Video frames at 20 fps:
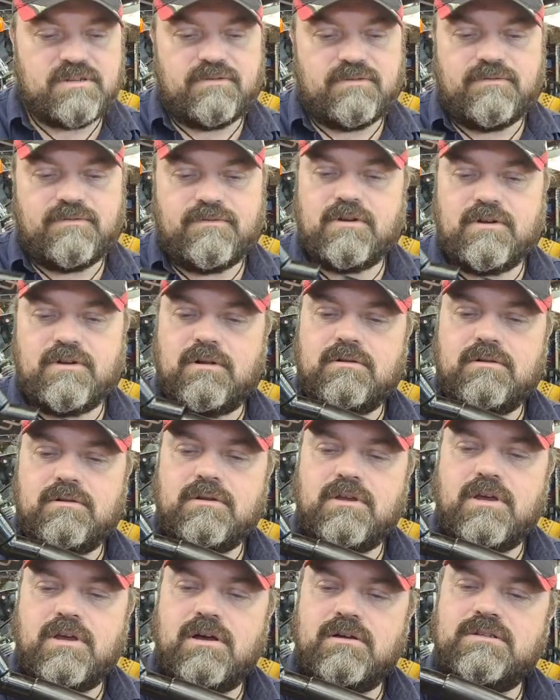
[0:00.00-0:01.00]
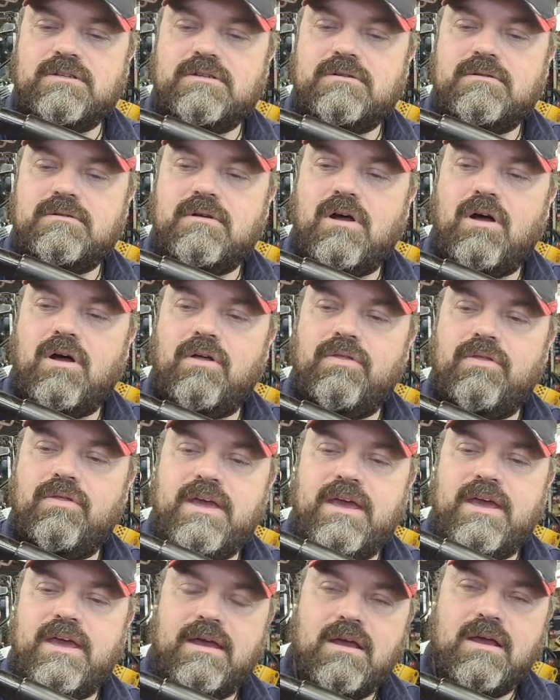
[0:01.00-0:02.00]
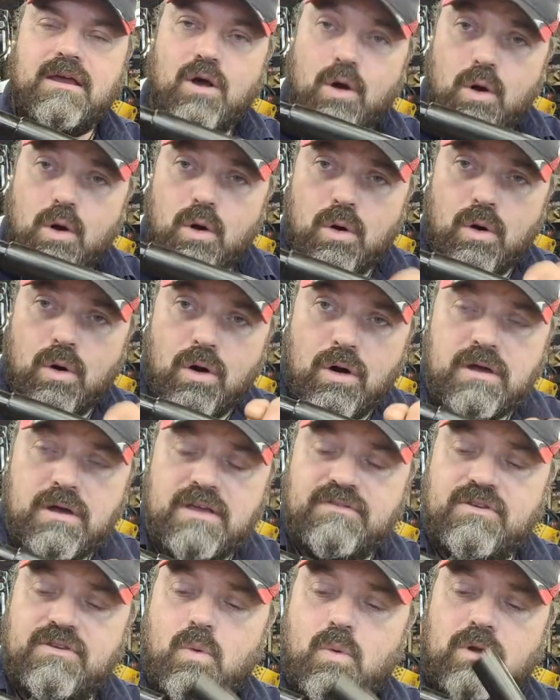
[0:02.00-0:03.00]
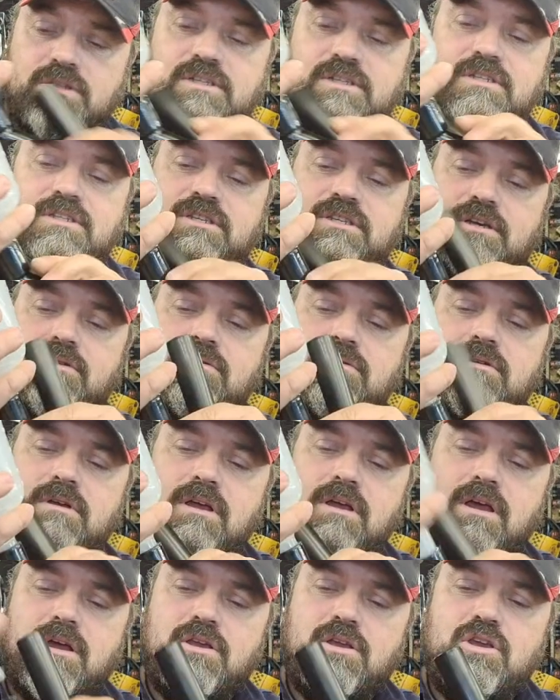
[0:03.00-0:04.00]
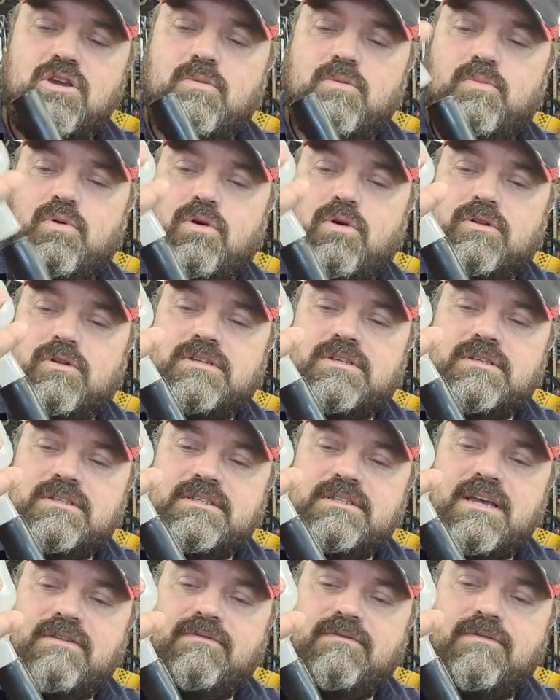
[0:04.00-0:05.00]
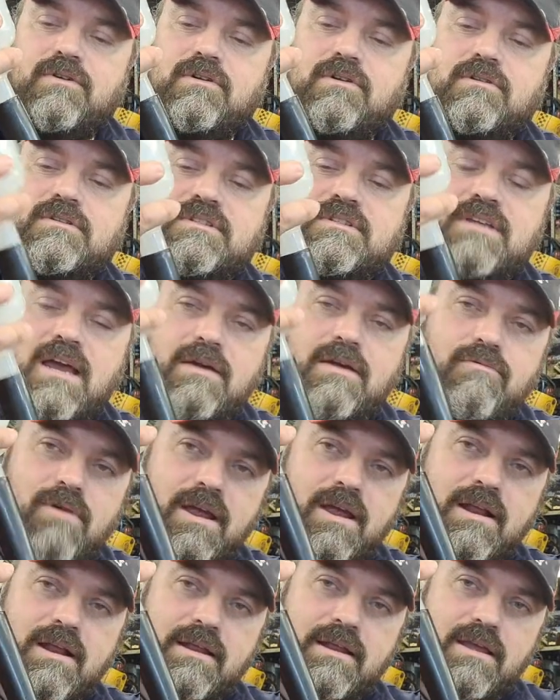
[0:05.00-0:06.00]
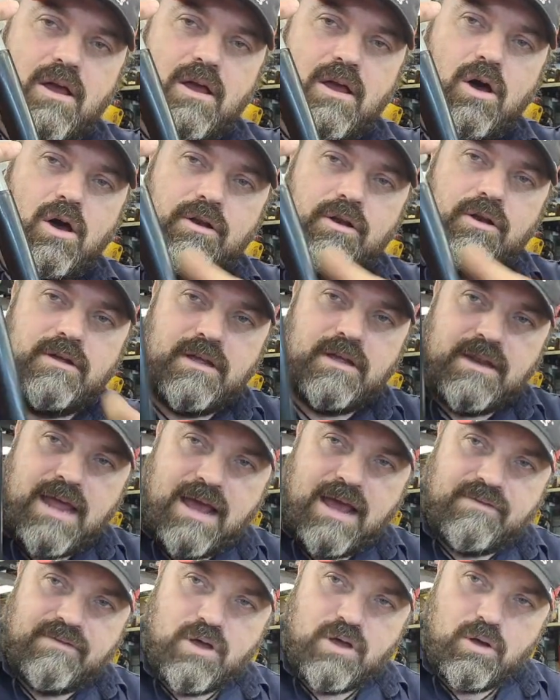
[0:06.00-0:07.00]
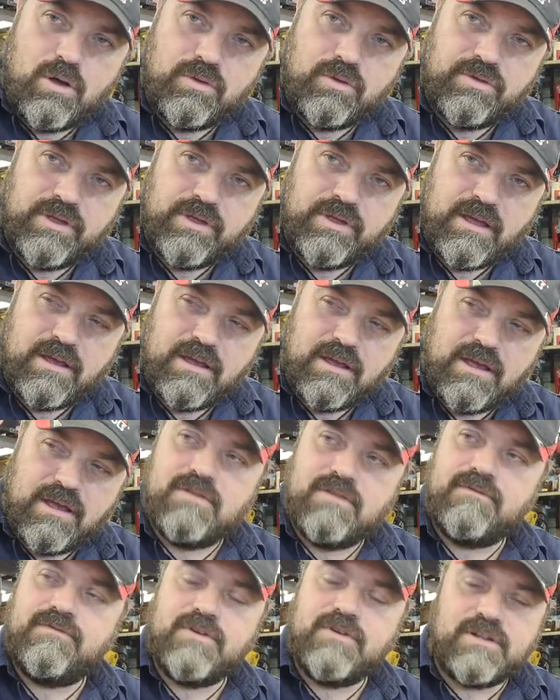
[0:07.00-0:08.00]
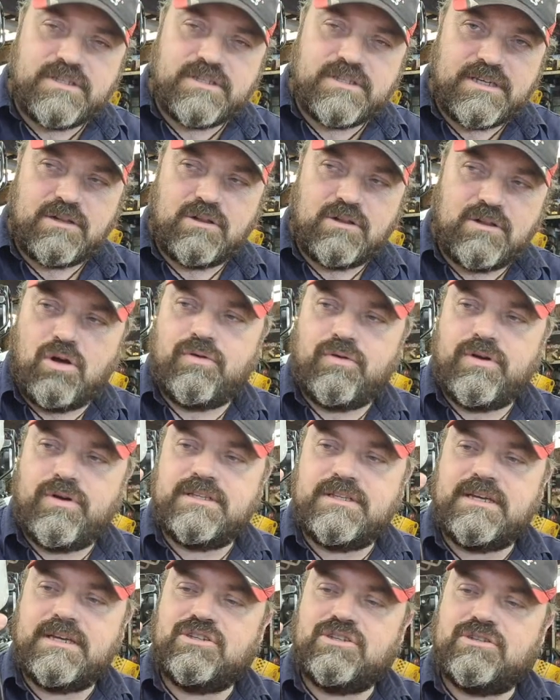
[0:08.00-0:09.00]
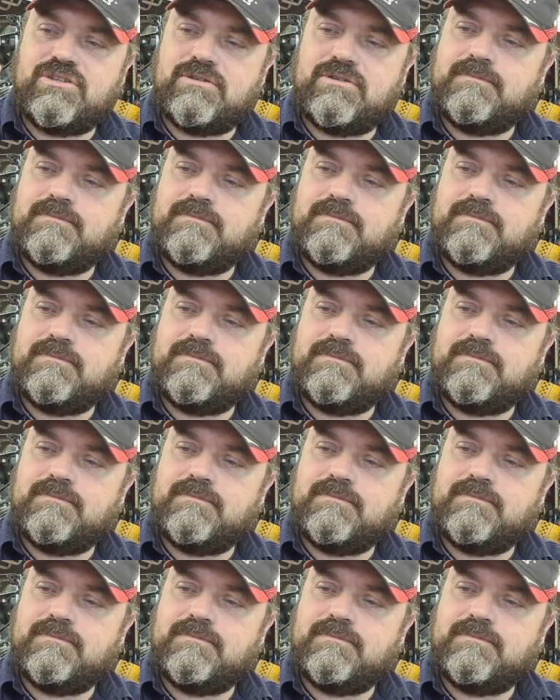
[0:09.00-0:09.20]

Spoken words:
Funnel goes on there. Or if you wanted to, you could put said funnel directly on and have the whole thing in the vertical orientation.